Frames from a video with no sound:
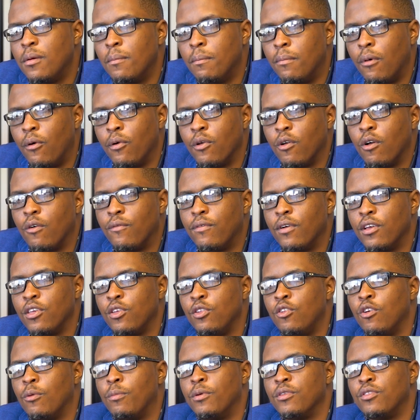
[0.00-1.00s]
but we offer you
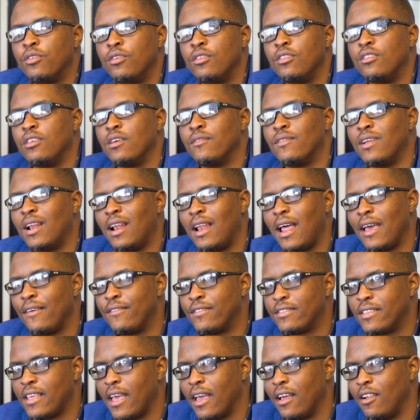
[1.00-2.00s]
the opportunity of a
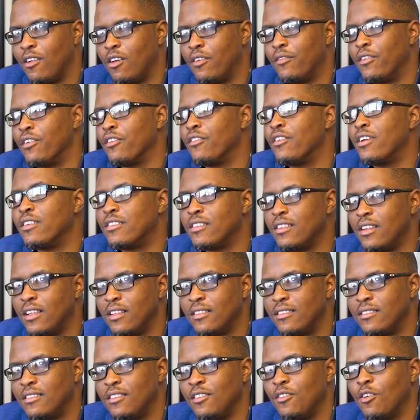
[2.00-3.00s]
lifestyle, of a
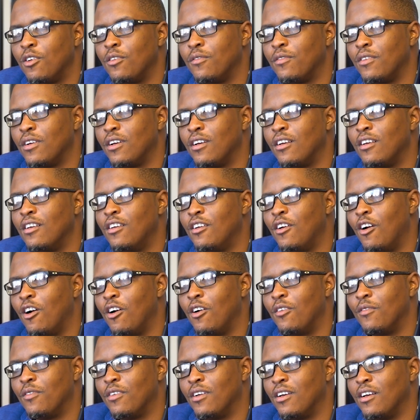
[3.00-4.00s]
residency, of
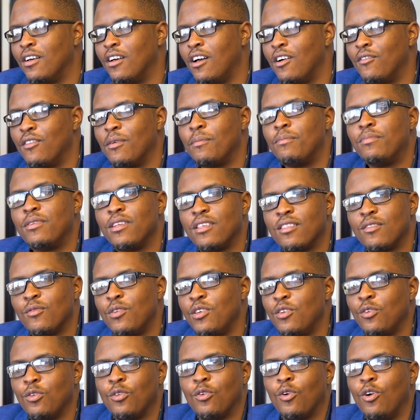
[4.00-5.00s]
a place where
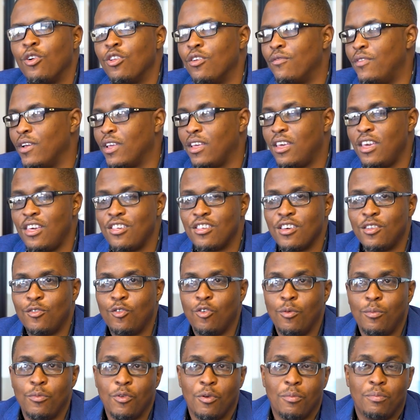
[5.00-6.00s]
you could call your vacation
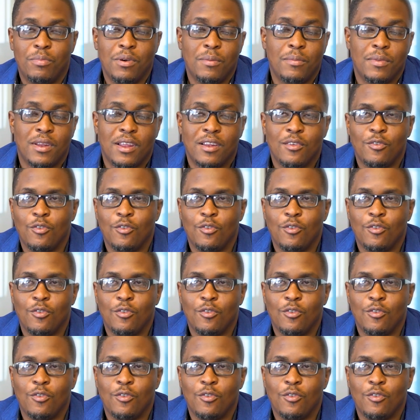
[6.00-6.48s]
home, your permanent